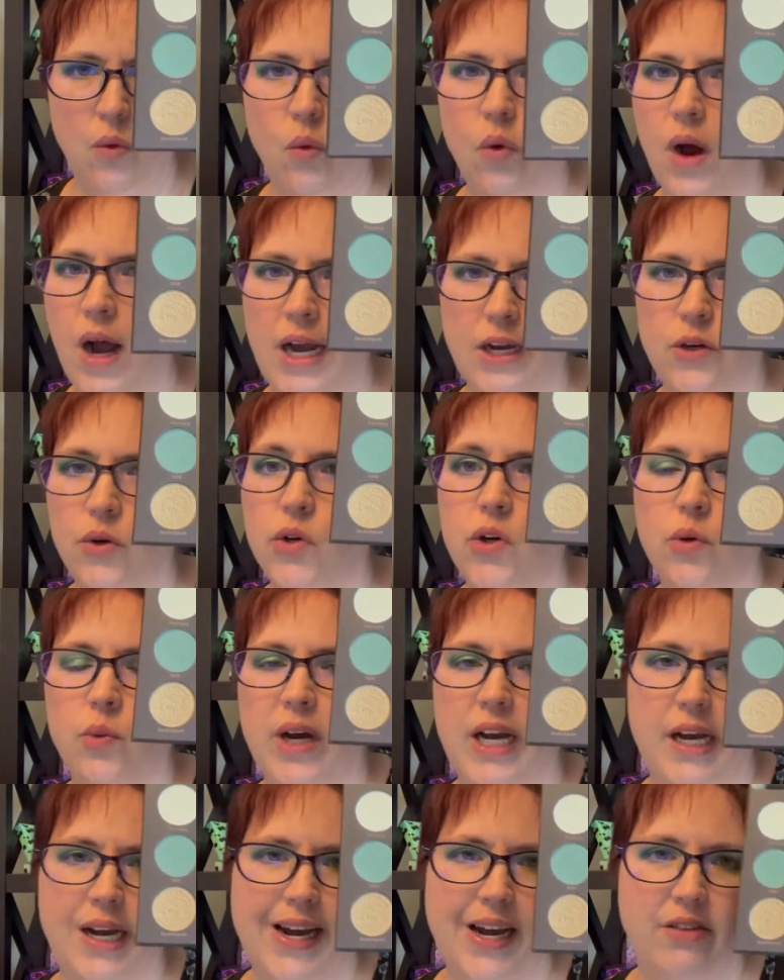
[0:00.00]
I don't know
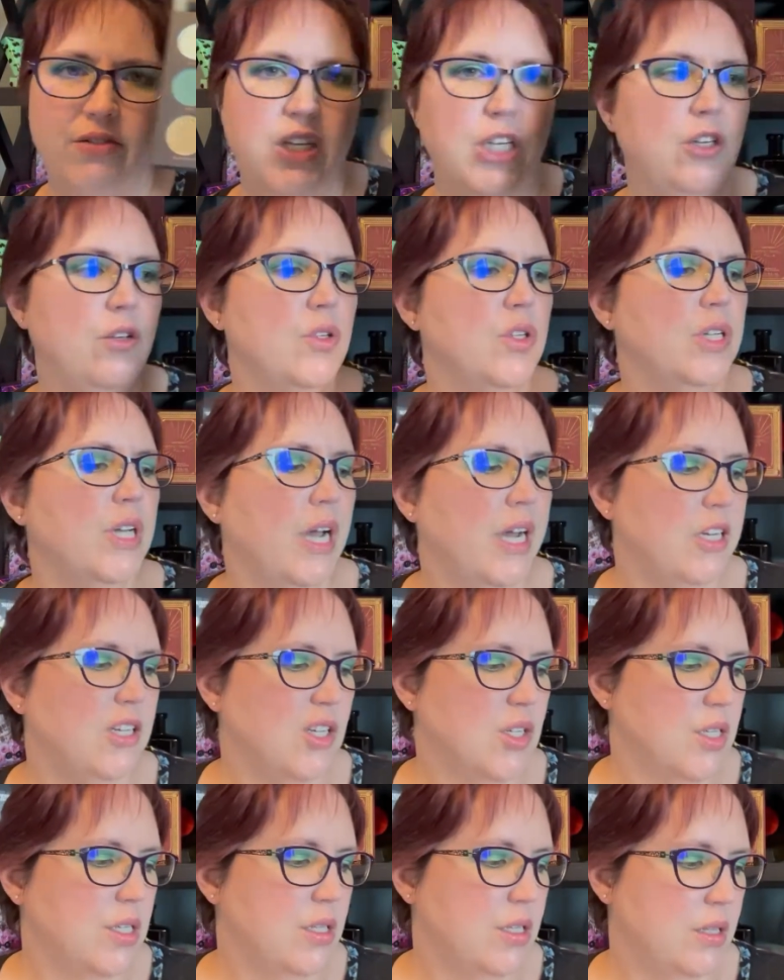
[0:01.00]
why I haven't used it.
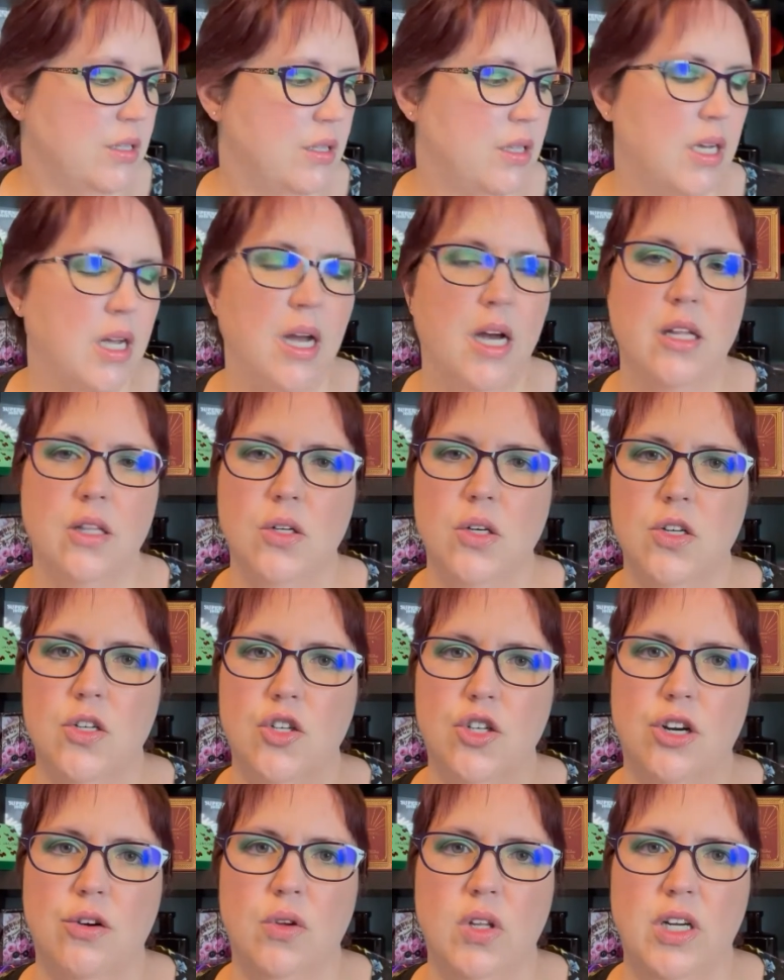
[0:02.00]
The colors
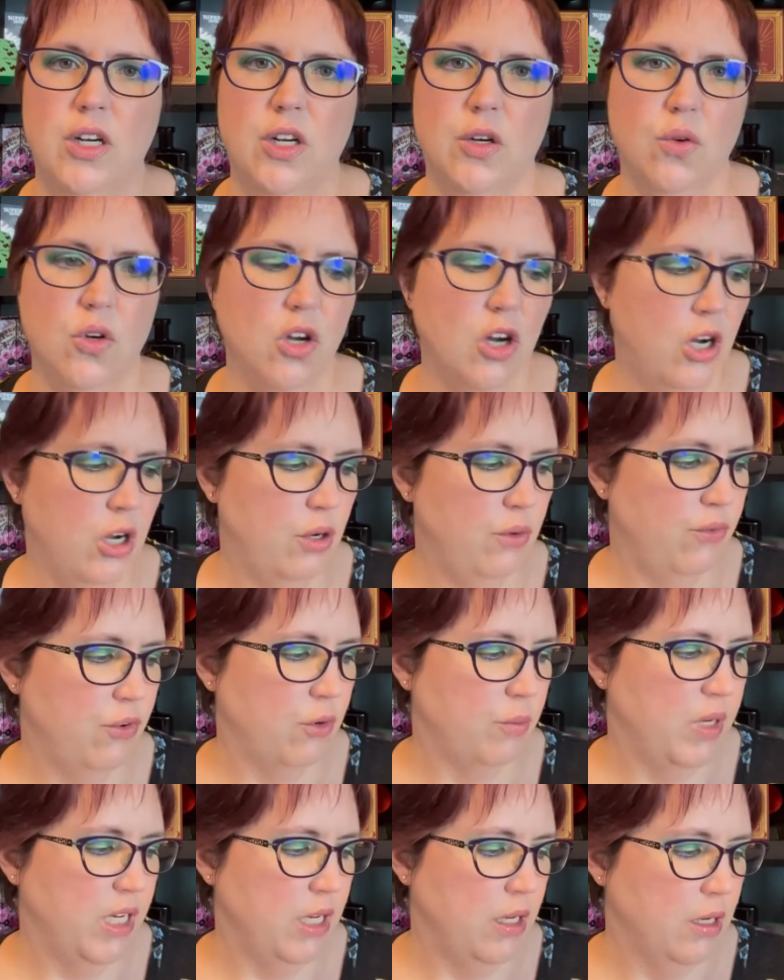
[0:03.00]
generally don't call for
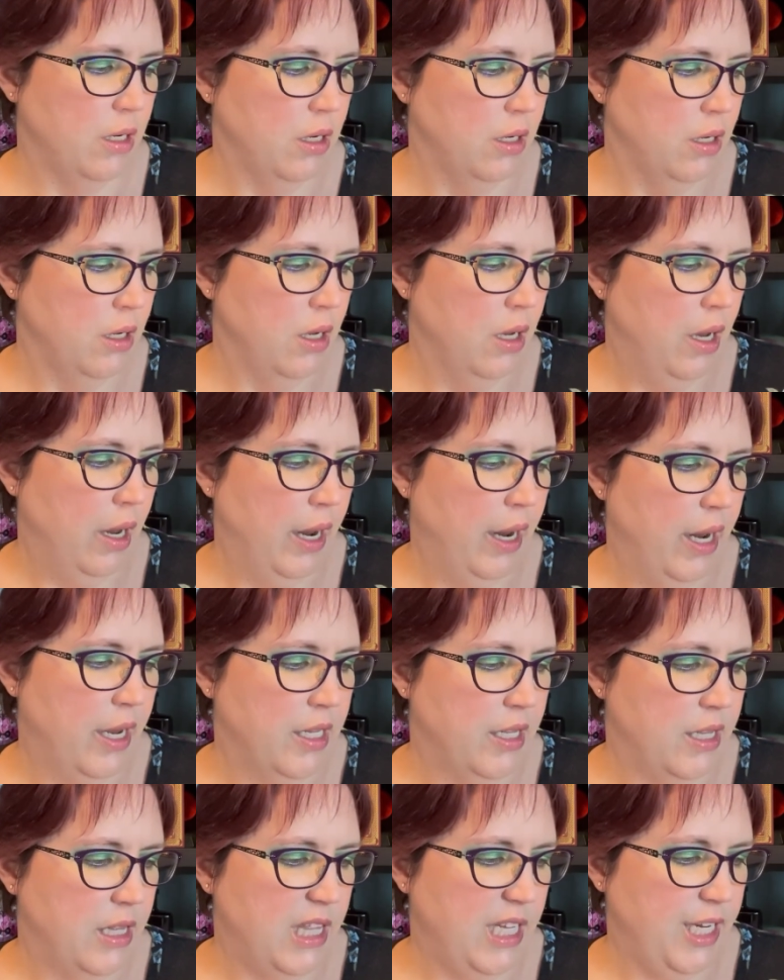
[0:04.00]
me.
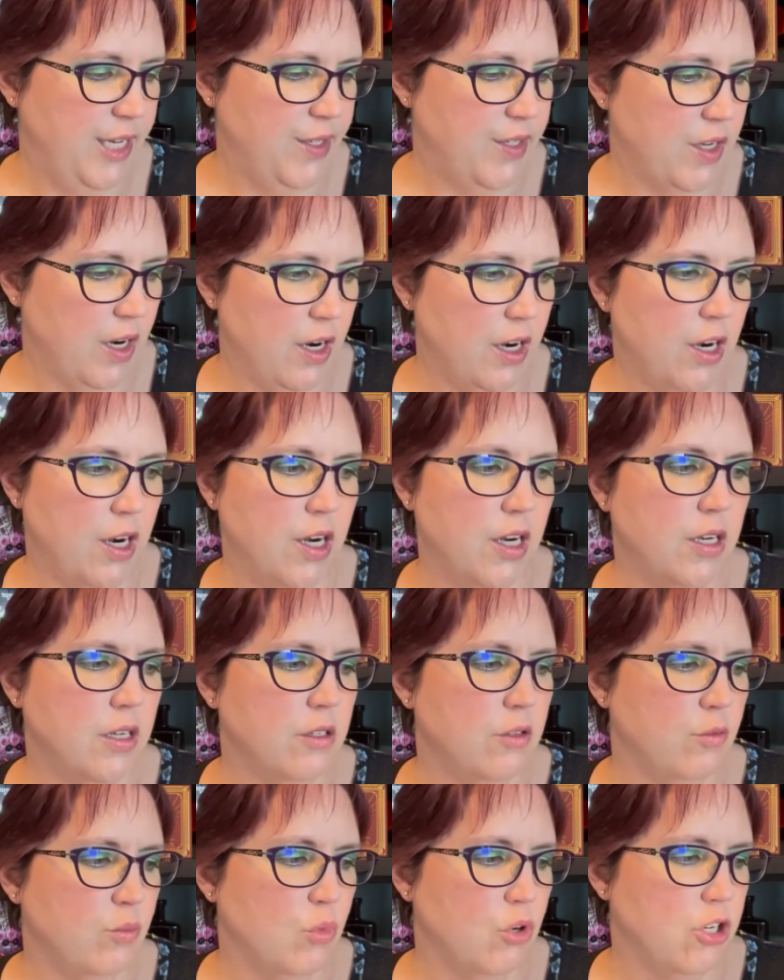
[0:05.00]
And these are
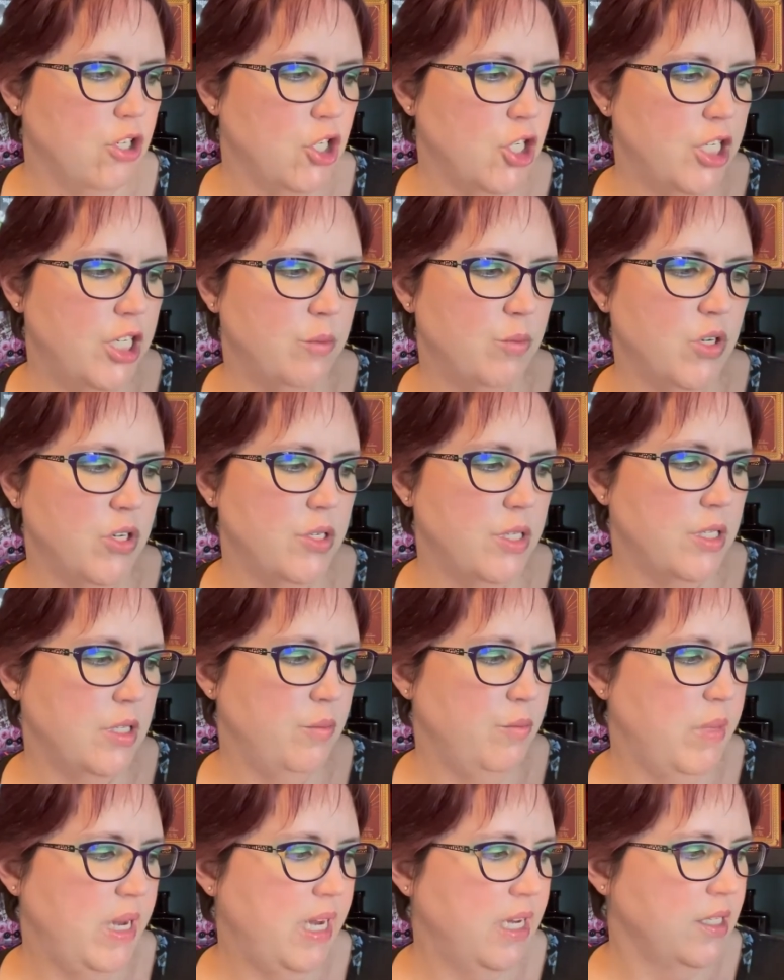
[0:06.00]
more shimmers
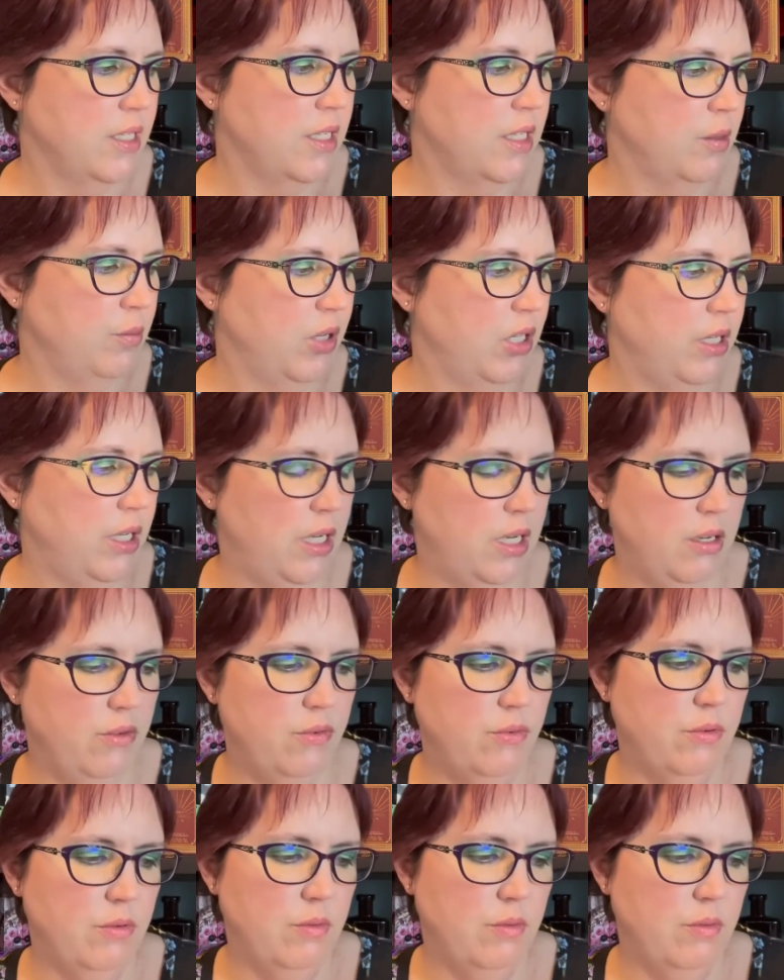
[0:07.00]
than mattes, I believe.